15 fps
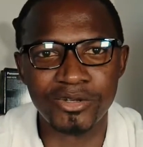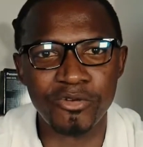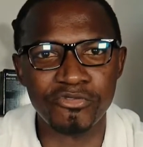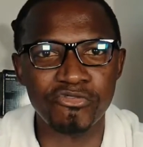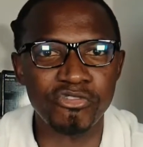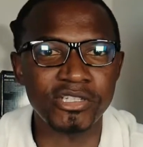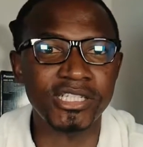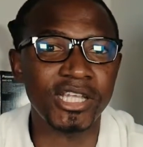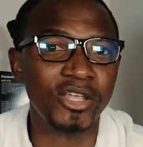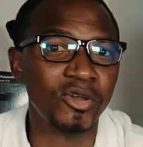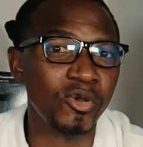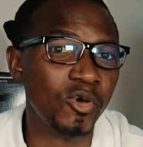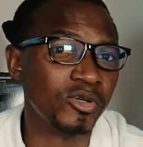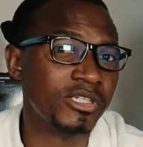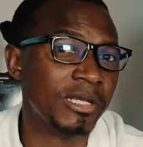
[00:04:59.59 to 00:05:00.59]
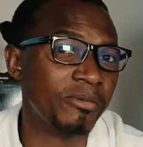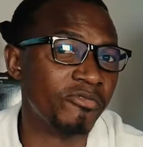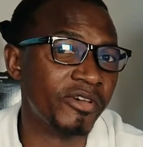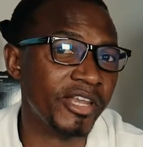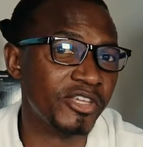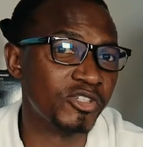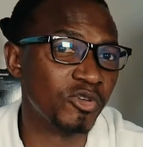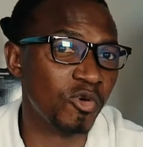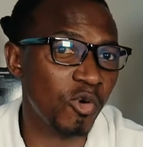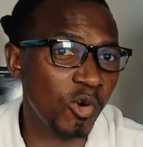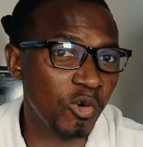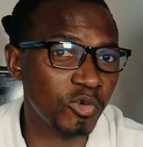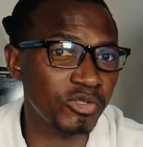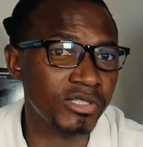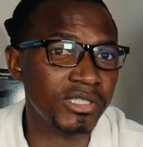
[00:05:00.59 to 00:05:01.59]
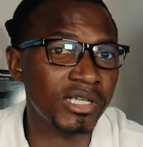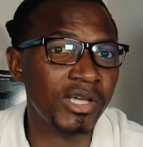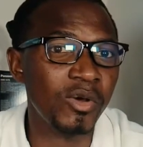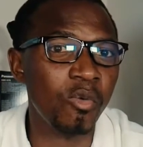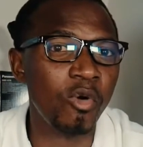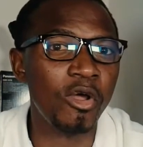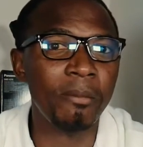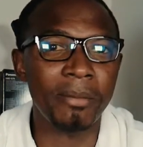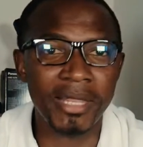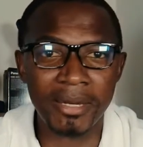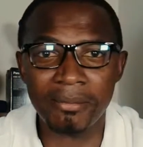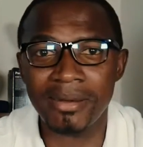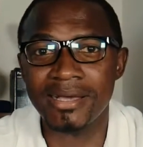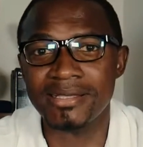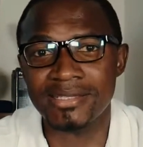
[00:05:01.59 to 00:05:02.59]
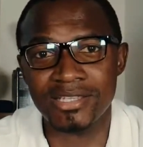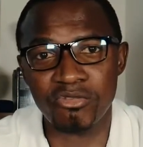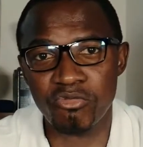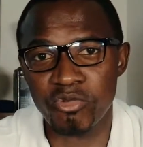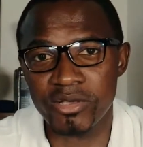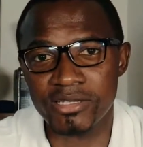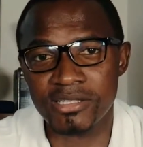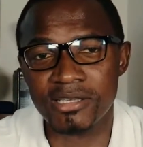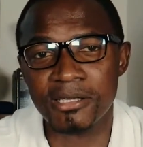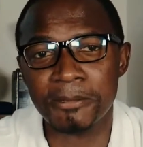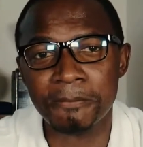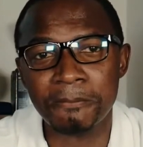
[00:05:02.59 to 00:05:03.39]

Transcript: of reaching long-term financial goals while minimizing risk.